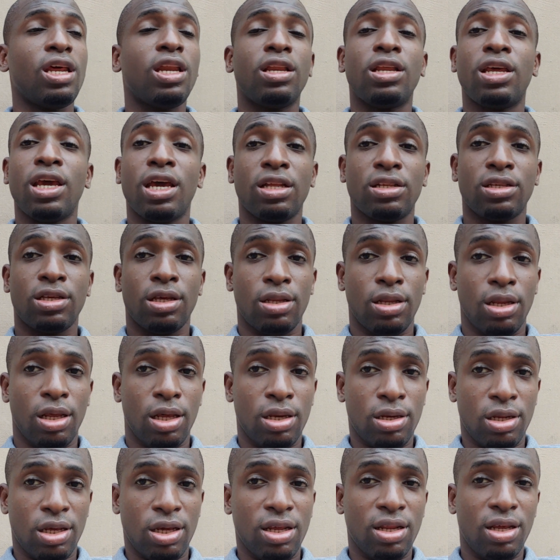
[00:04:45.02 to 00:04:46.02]
get
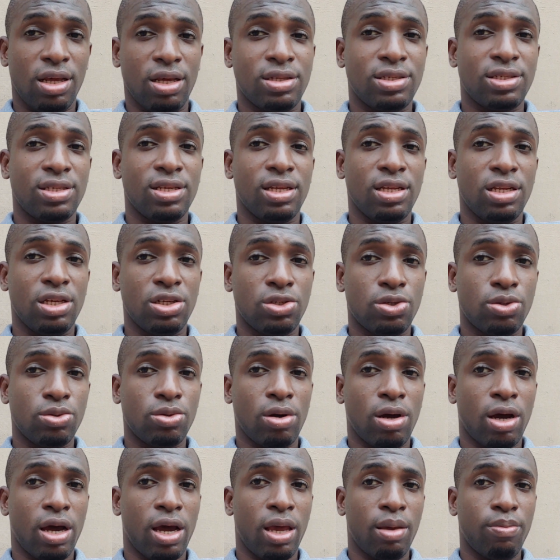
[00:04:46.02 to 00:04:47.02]
its initial
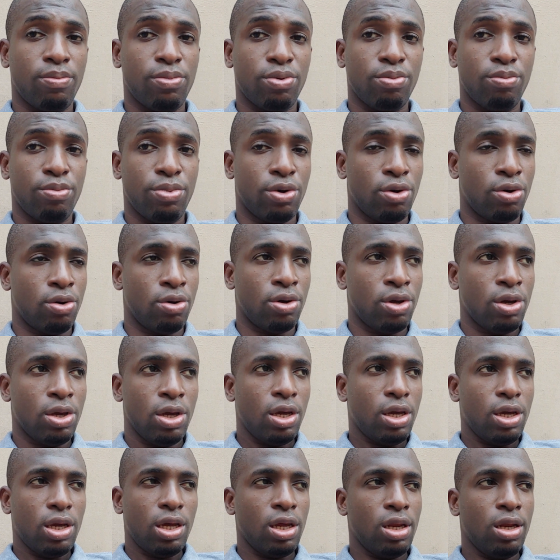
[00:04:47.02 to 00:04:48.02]
hype, but
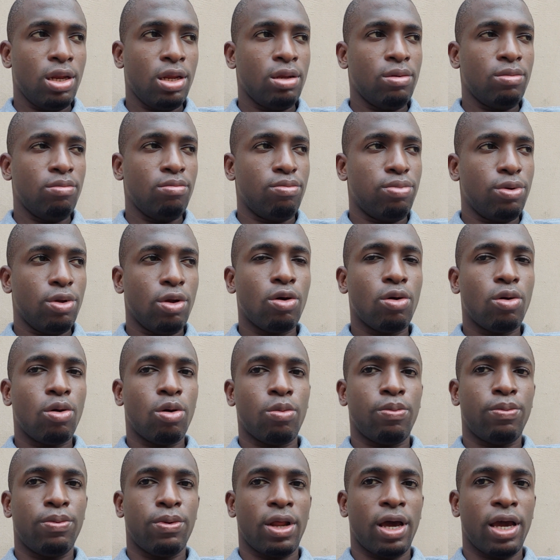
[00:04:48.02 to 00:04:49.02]
it didn't blow
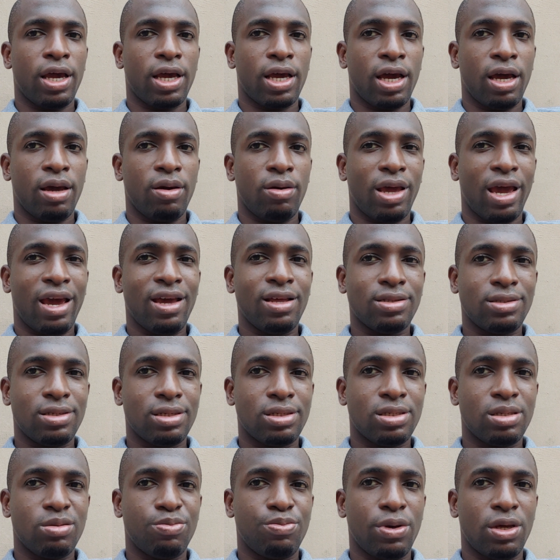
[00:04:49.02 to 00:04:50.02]
up like I
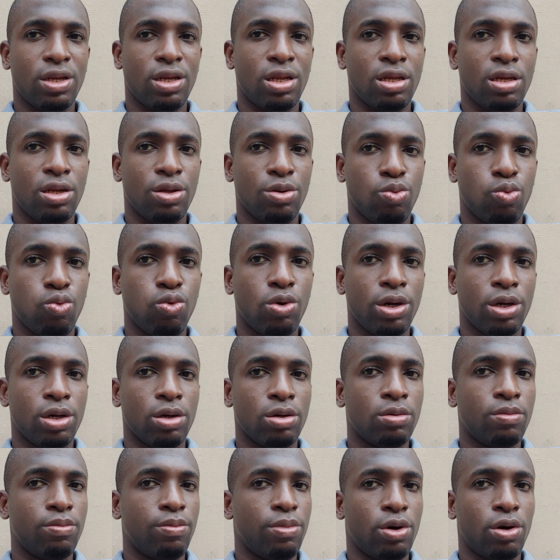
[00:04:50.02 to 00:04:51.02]
anticipated it
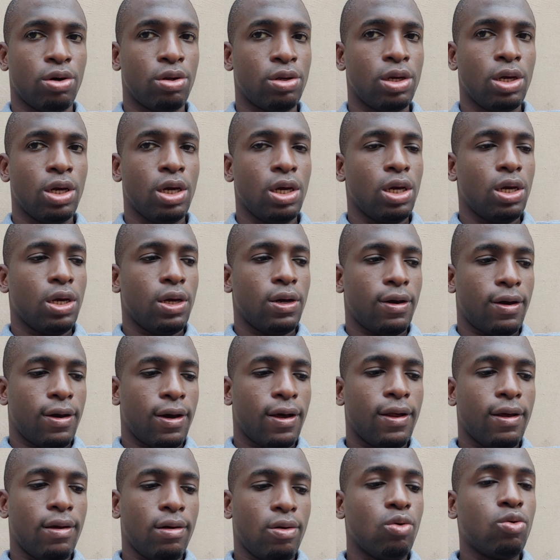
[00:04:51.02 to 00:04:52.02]
will. But
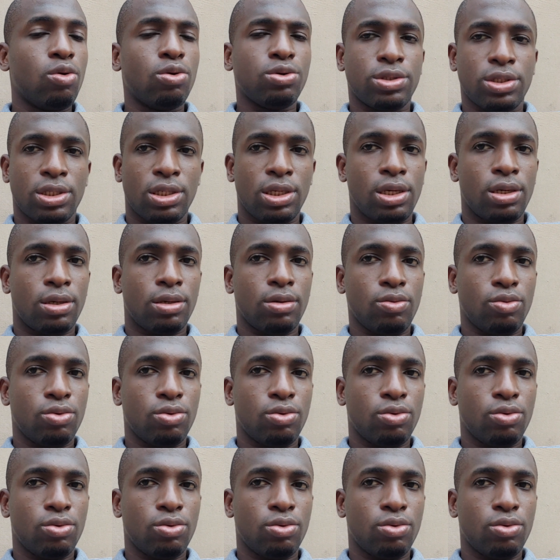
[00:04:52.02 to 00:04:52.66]
we'll see.